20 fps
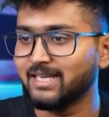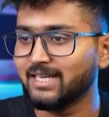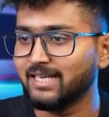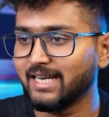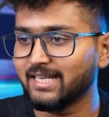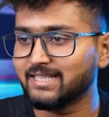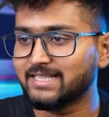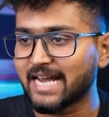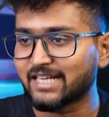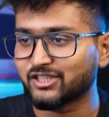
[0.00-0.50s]

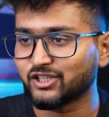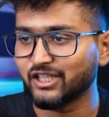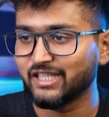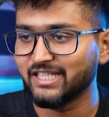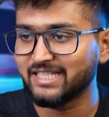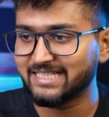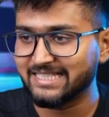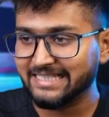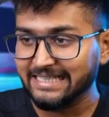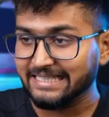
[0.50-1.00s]
let's
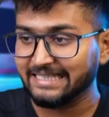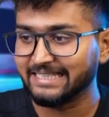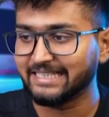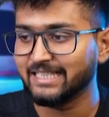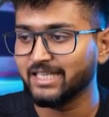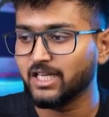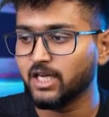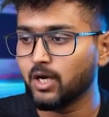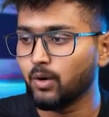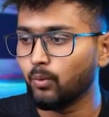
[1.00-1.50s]
actually
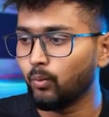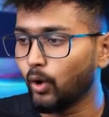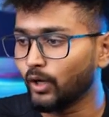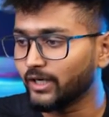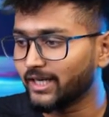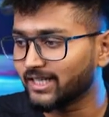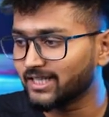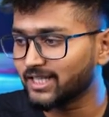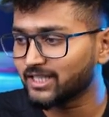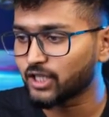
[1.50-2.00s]
see
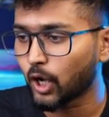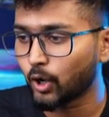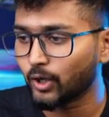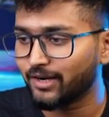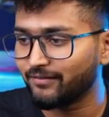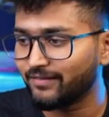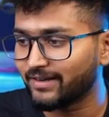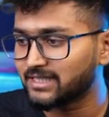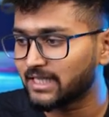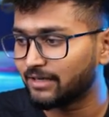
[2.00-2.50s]
what are the
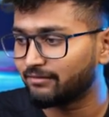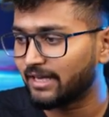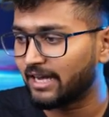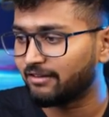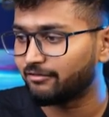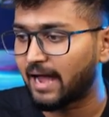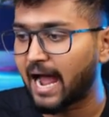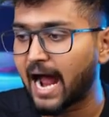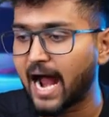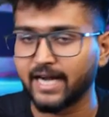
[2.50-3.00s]
sound effects that we
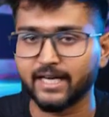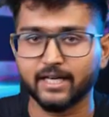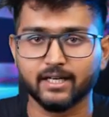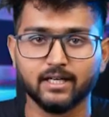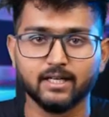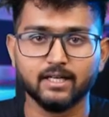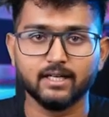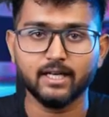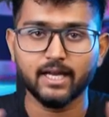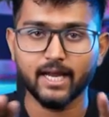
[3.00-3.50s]
have
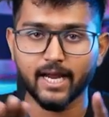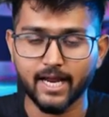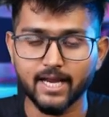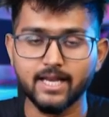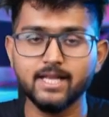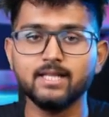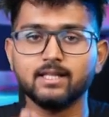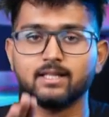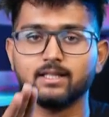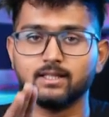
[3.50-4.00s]
added
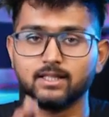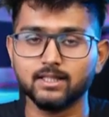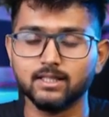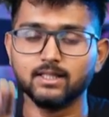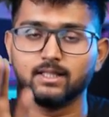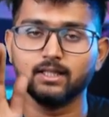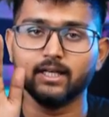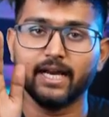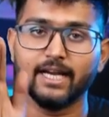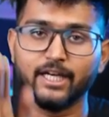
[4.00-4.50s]
in
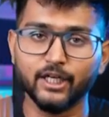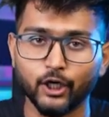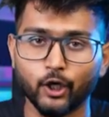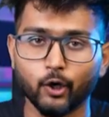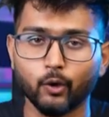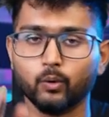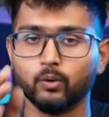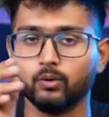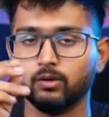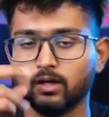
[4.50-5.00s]
the
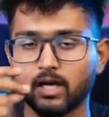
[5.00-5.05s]
intro.